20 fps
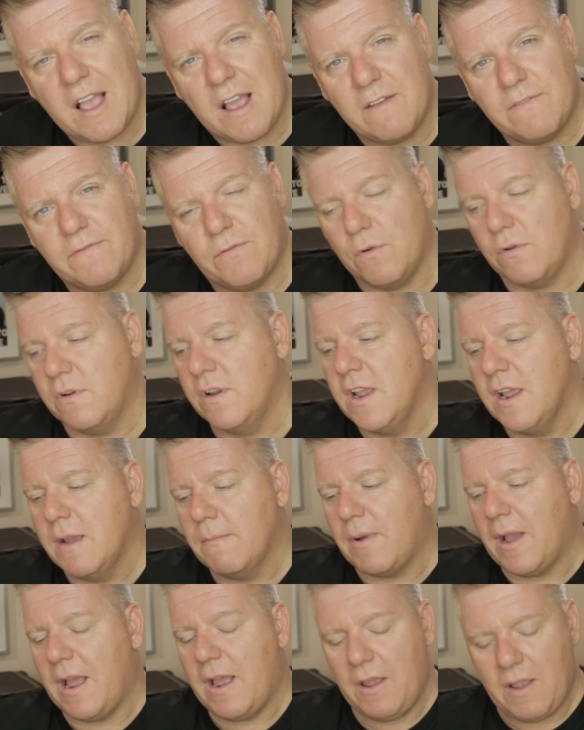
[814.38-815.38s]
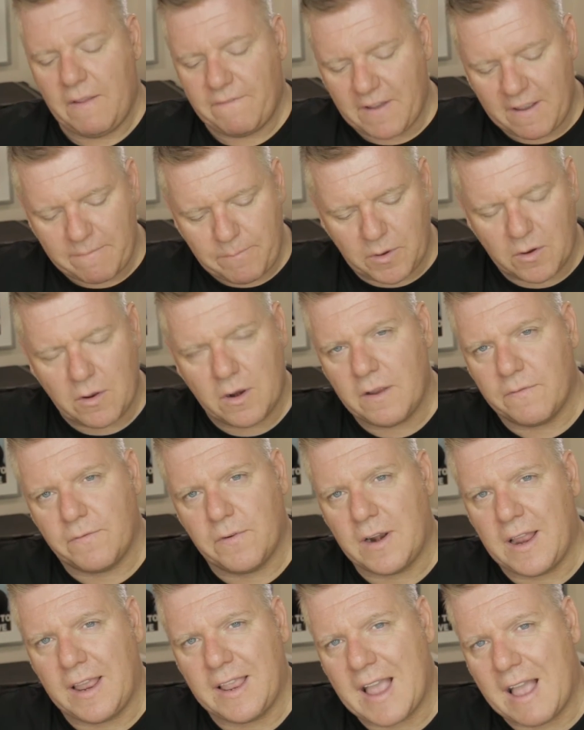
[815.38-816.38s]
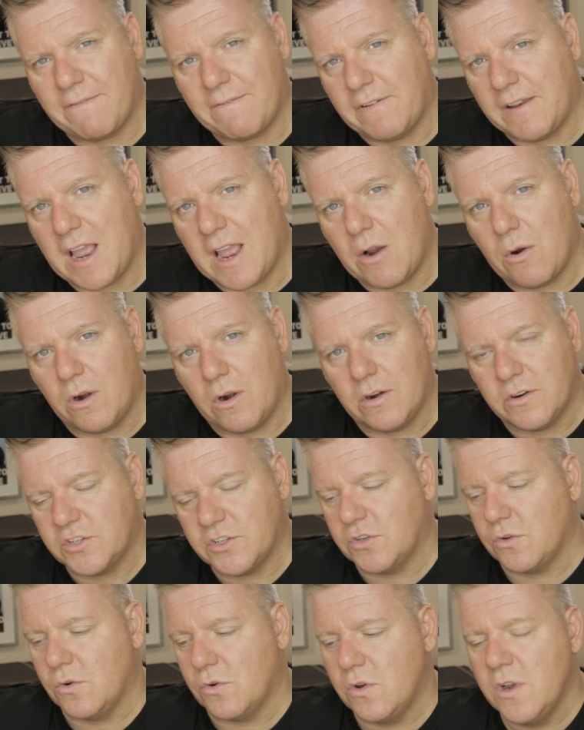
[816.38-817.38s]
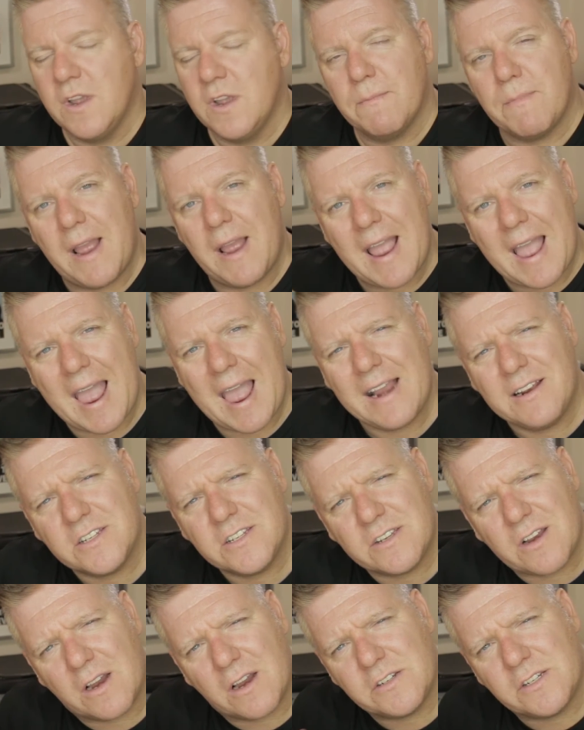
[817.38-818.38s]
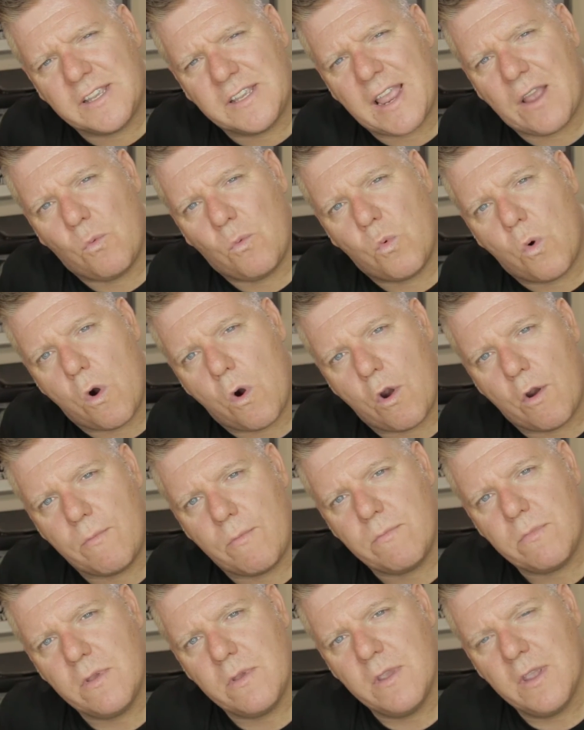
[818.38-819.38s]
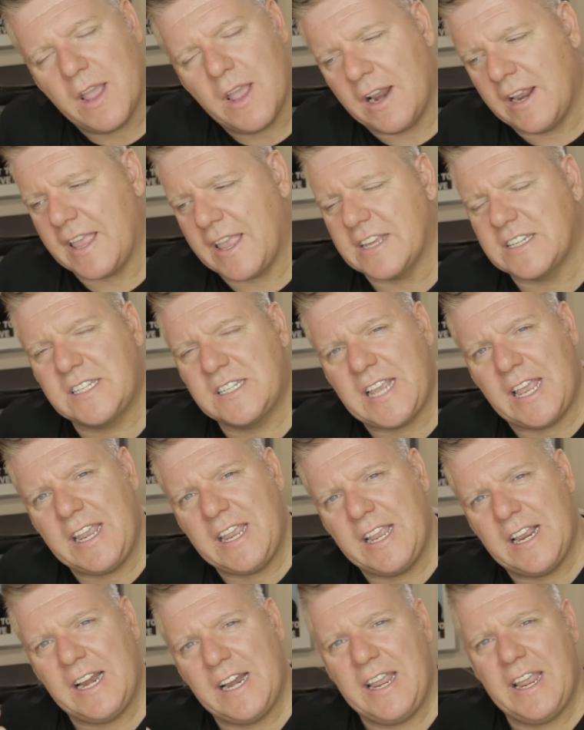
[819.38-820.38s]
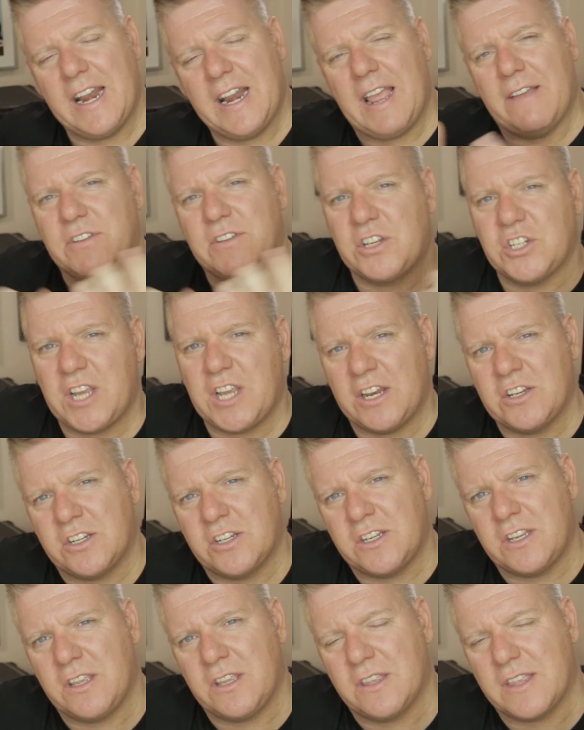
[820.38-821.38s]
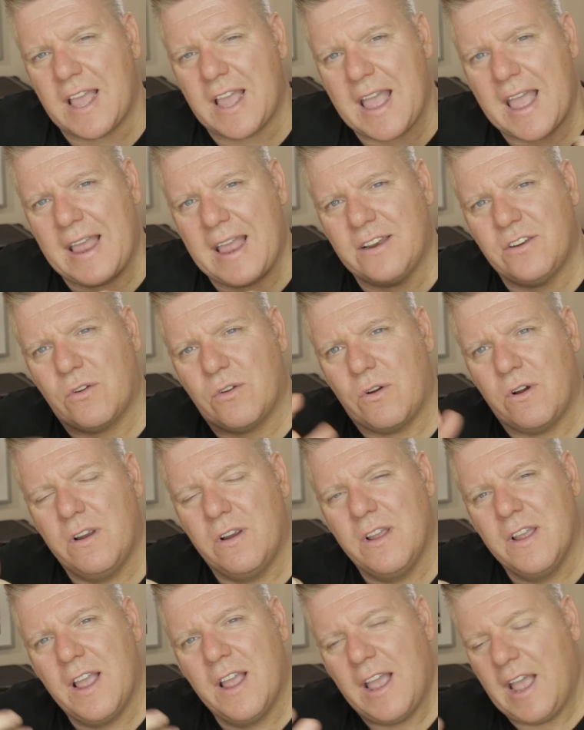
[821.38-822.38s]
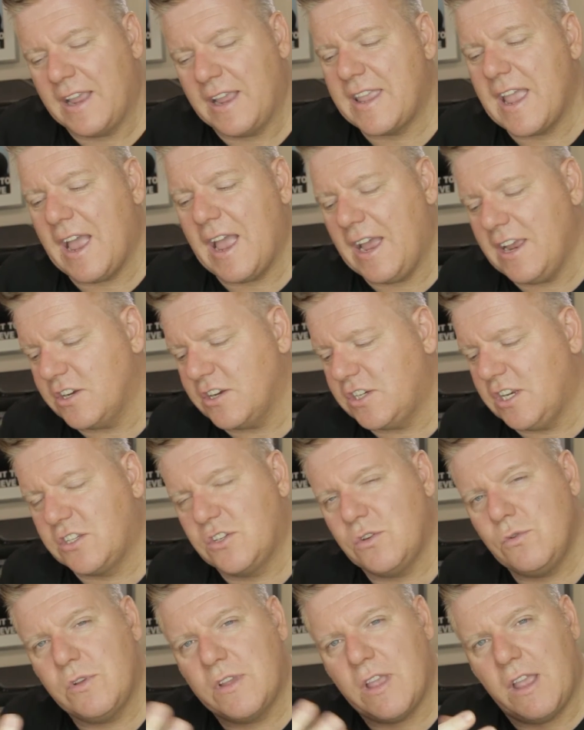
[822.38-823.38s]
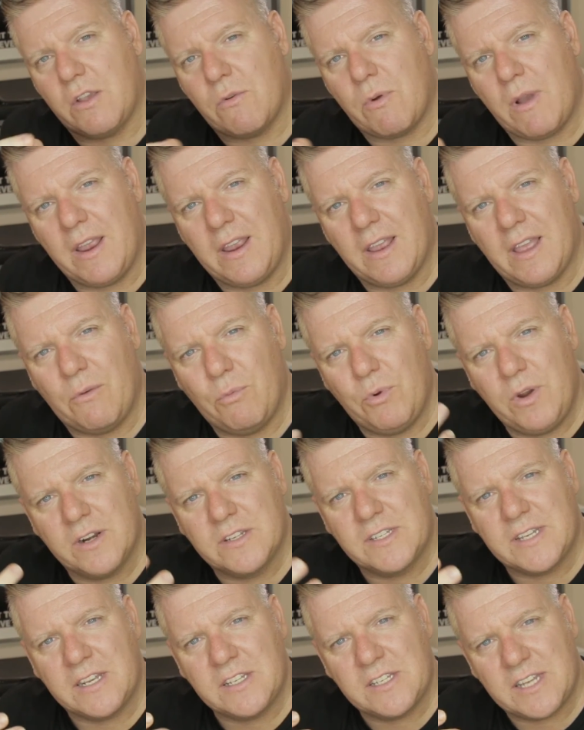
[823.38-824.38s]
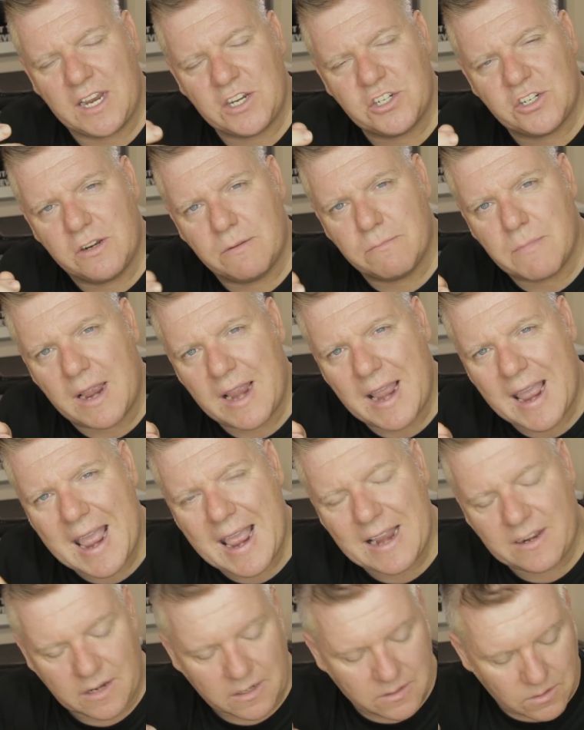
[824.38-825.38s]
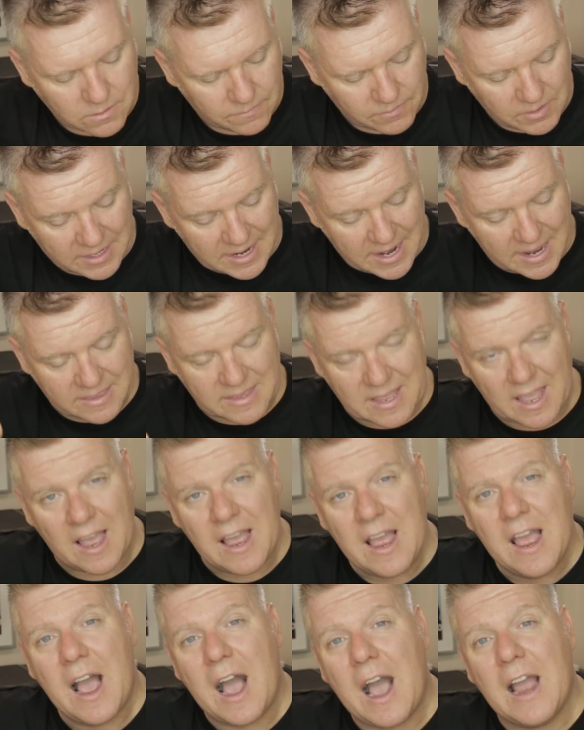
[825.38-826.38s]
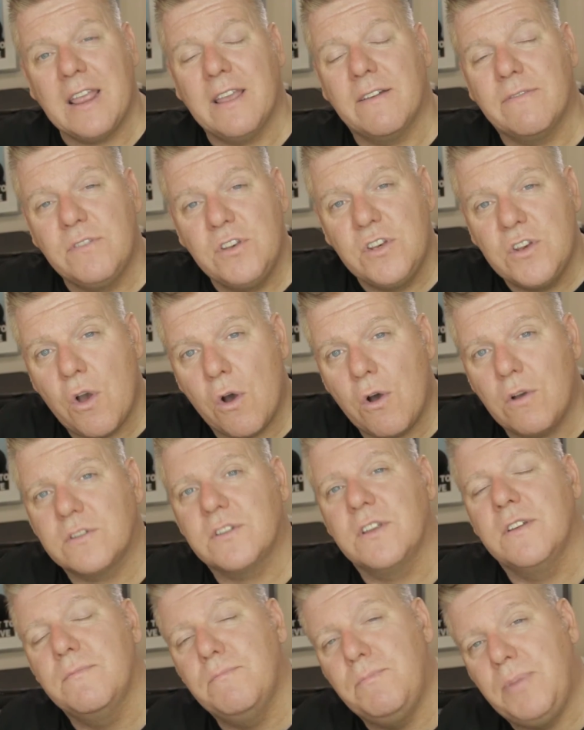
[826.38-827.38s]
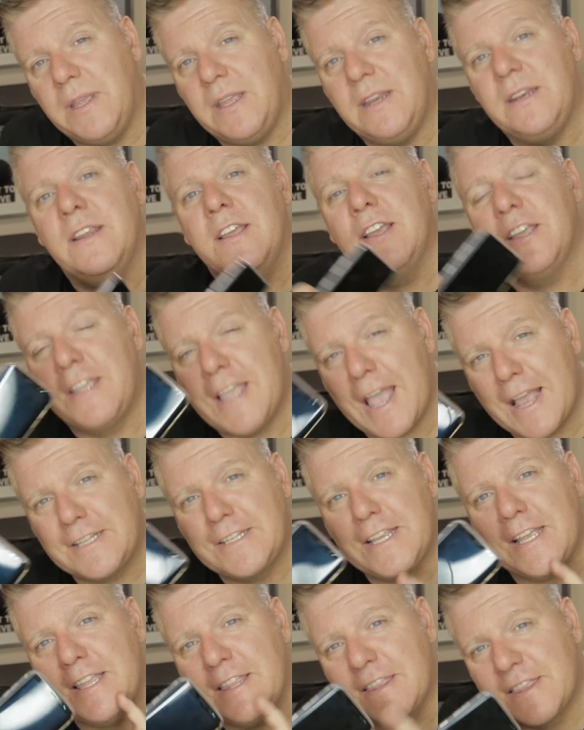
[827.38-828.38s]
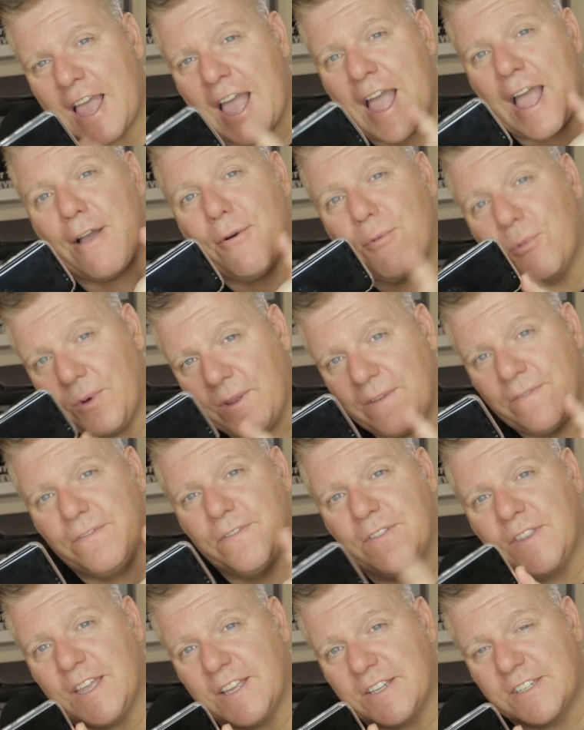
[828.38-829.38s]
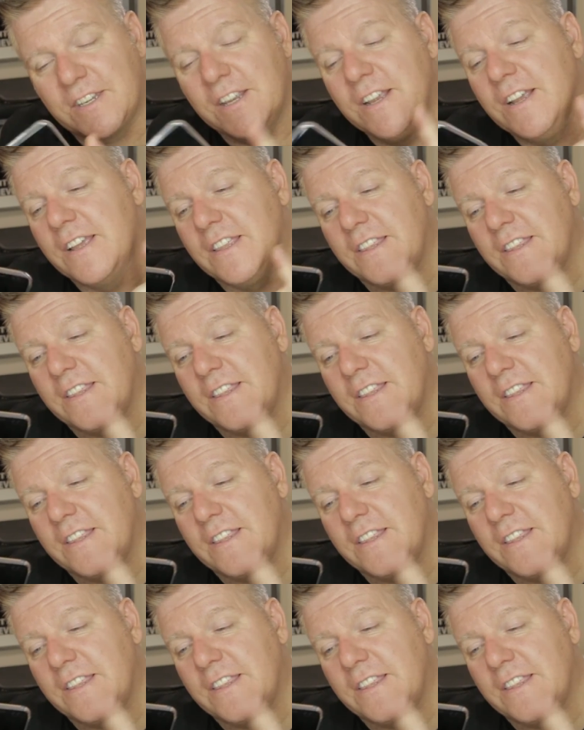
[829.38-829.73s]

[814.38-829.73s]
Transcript: iPhone, but if I've been on it for like half an hour or so, my hand starts to get warm and it gets tingly and I have to change it to the other hand, or I actually do get quite a weird sensation in my hand. I don't know if you get that. I have not been getting that with this.